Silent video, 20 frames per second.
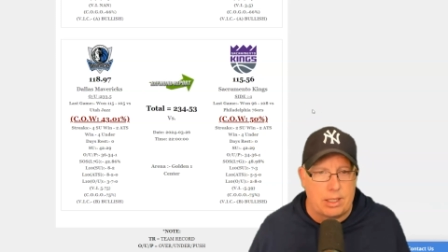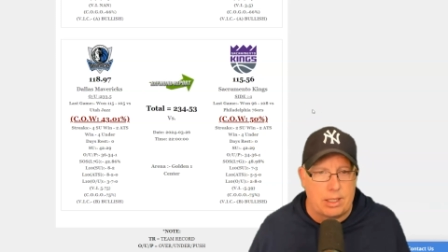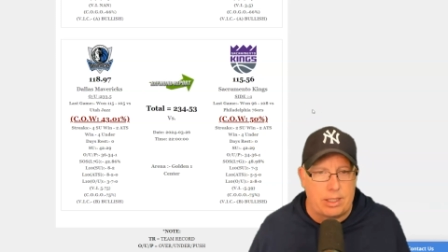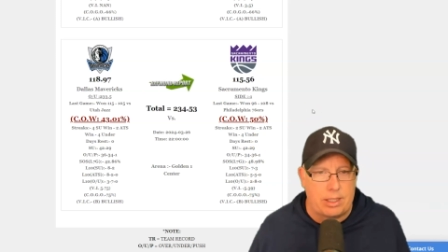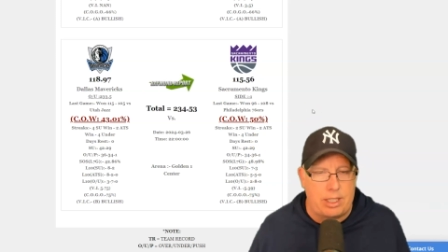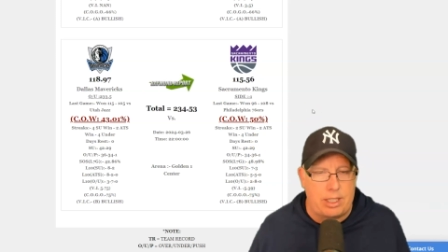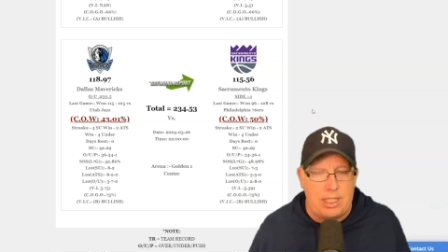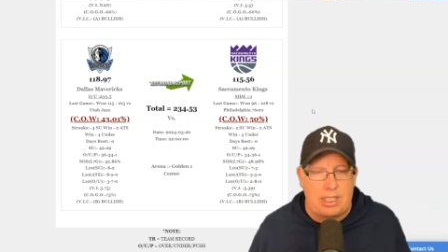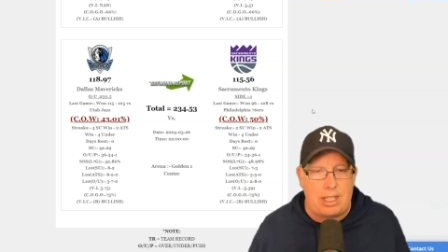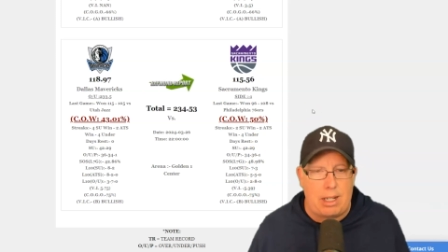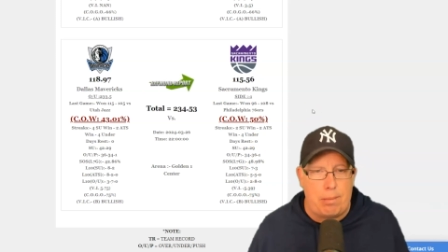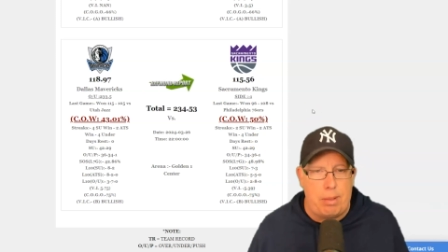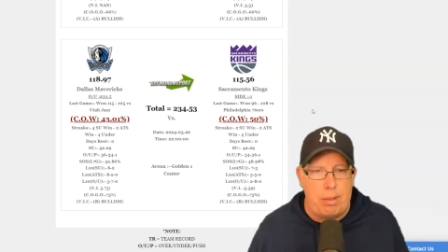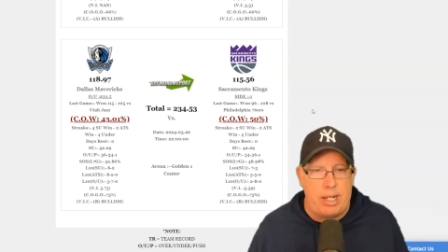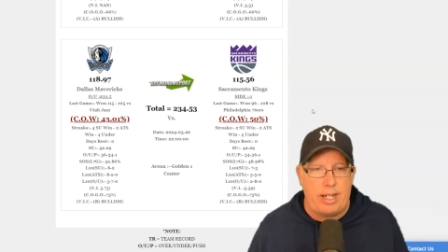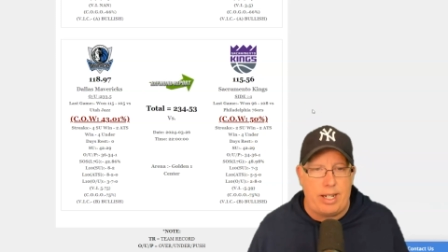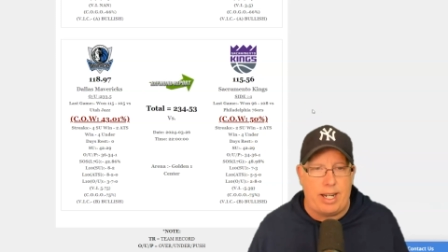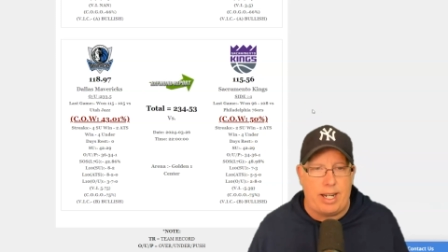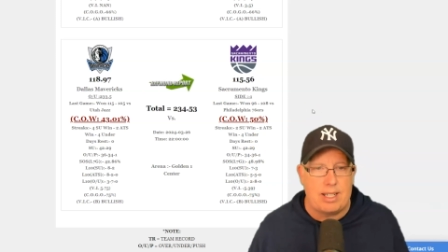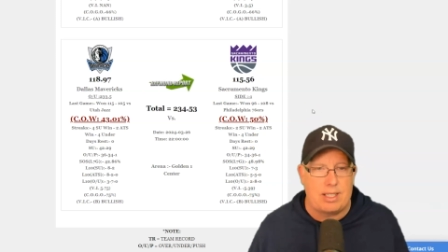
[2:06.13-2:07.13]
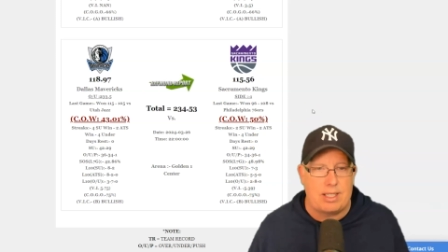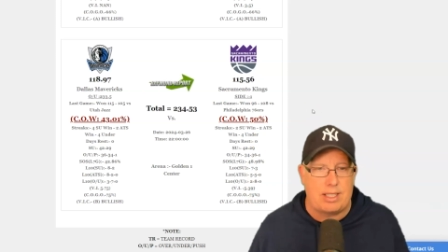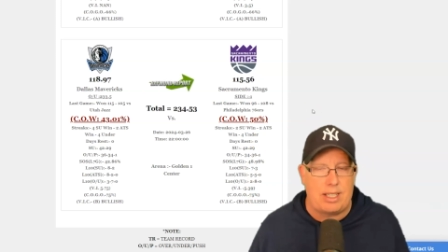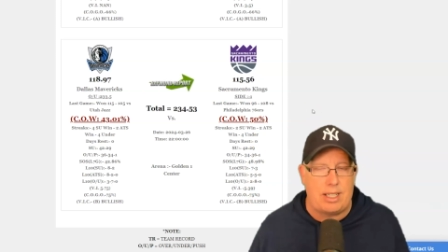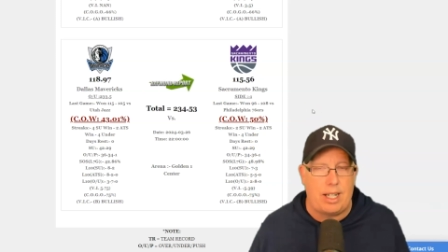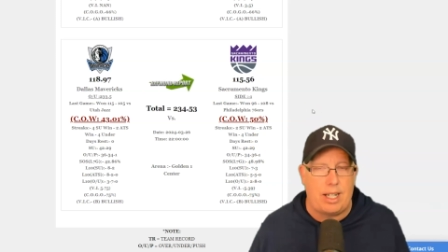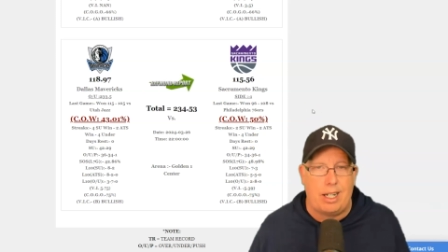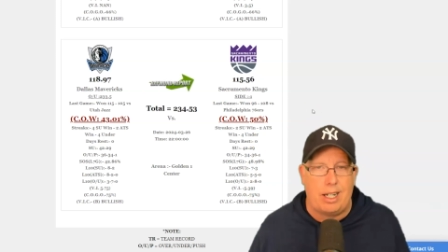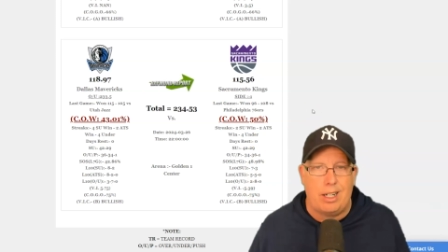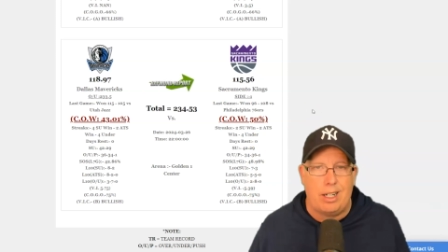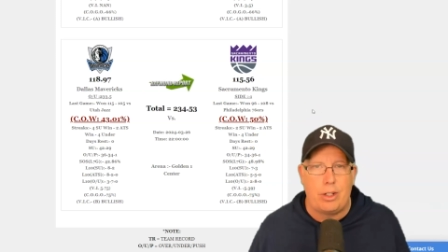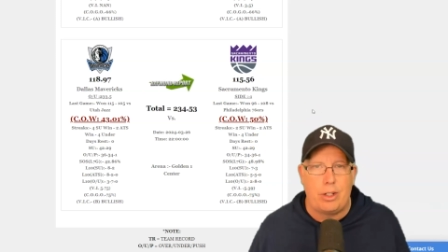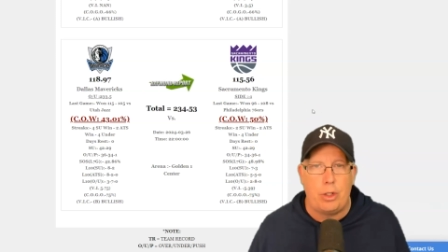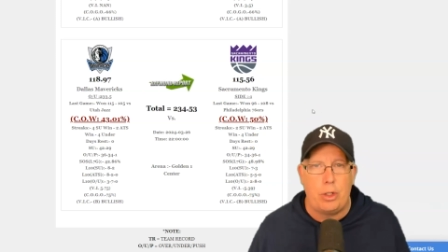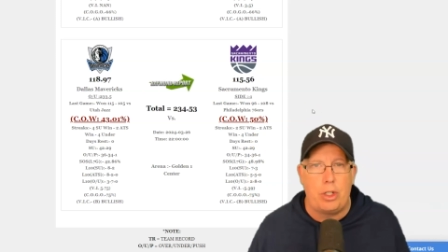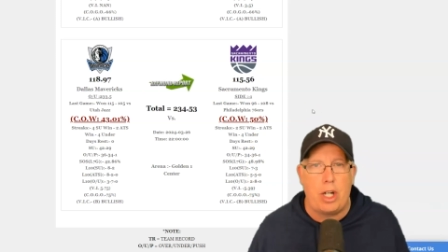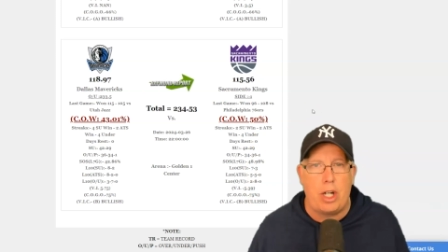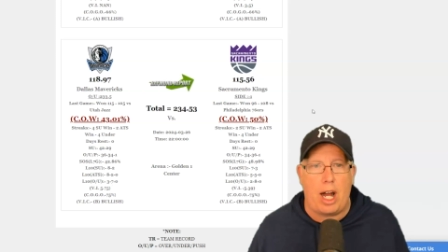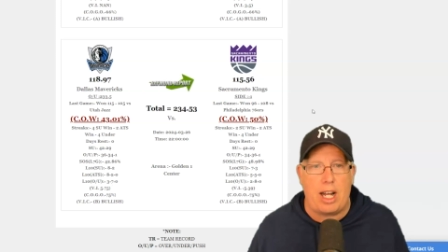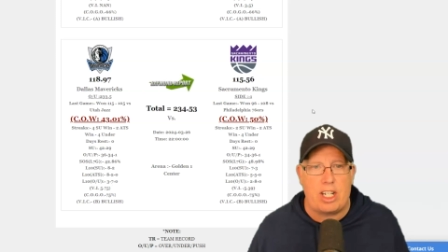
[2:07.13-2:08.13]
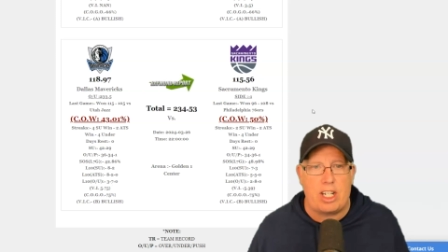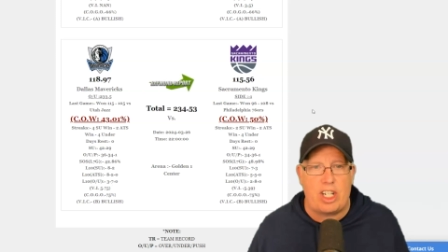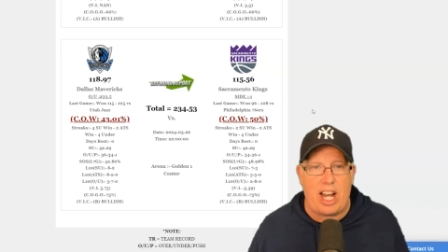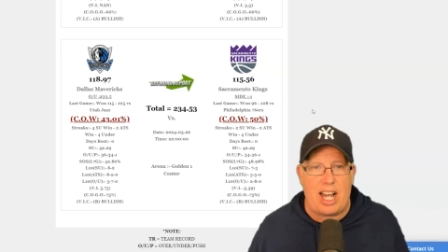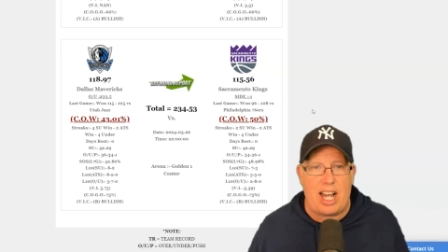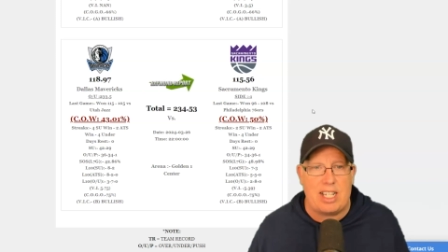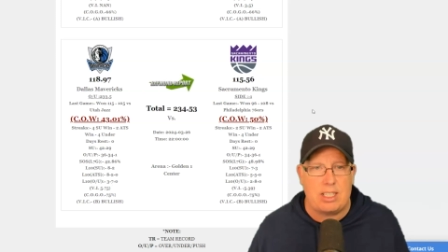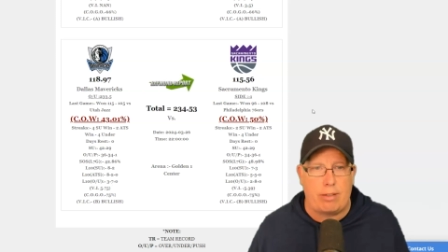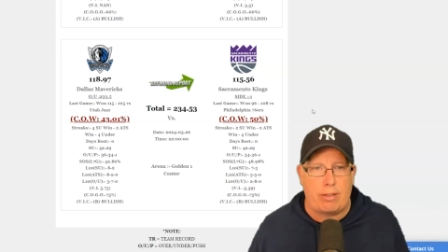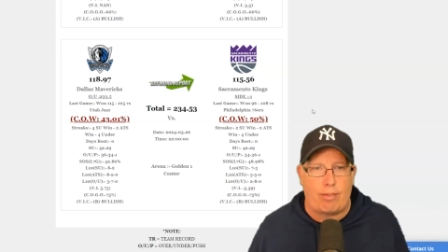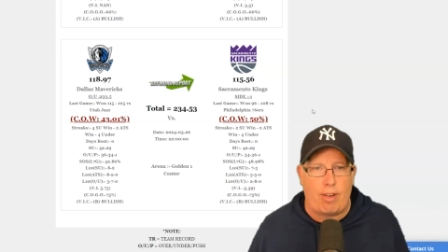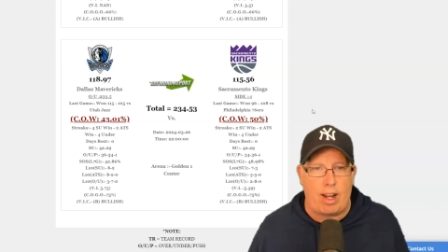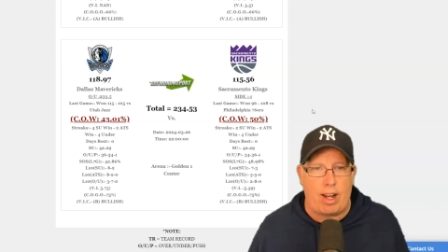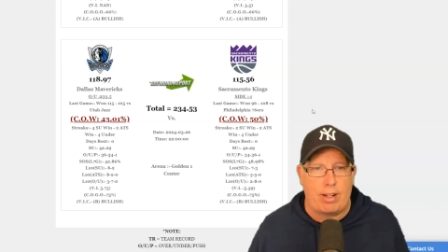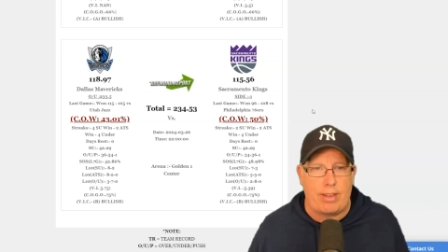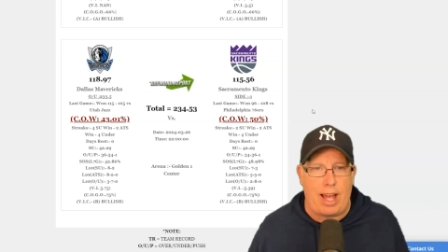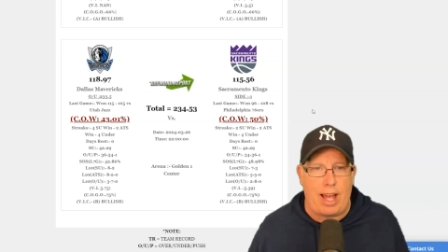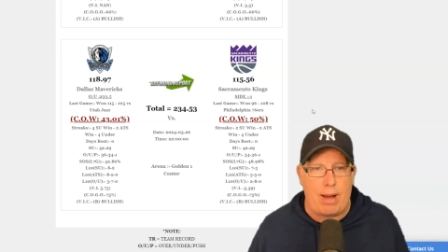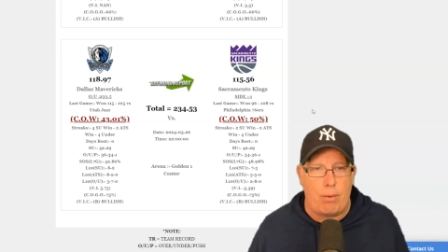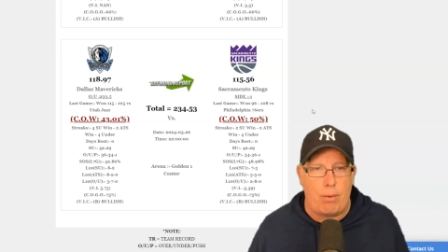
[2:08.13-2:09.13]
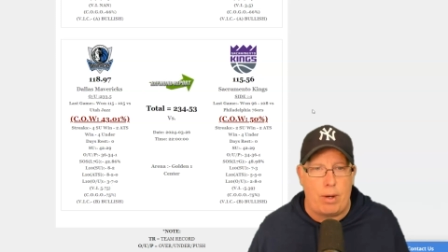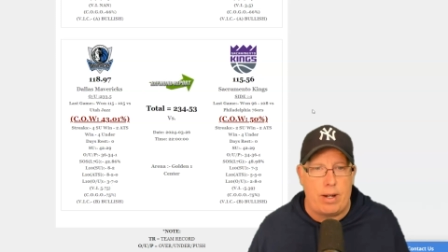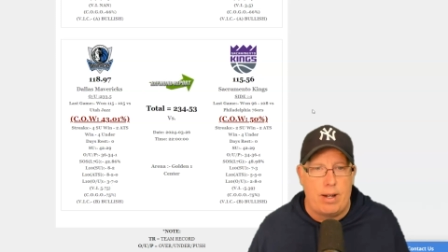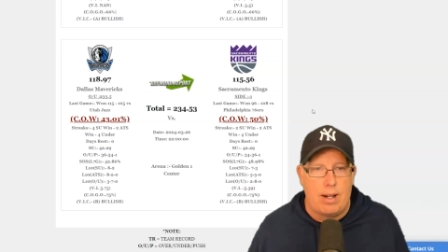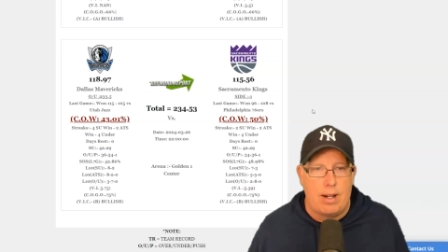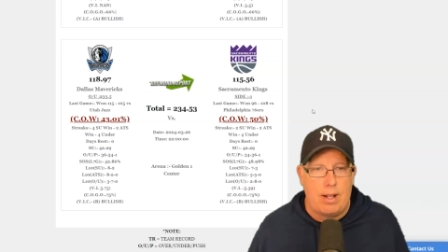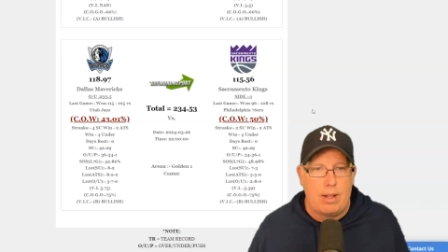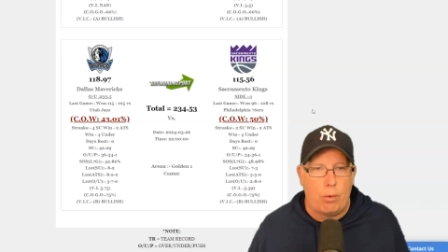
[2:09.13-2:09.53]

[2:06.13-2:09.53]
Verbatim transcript: Little TCB against the uh, Utah Jazz, the final that one.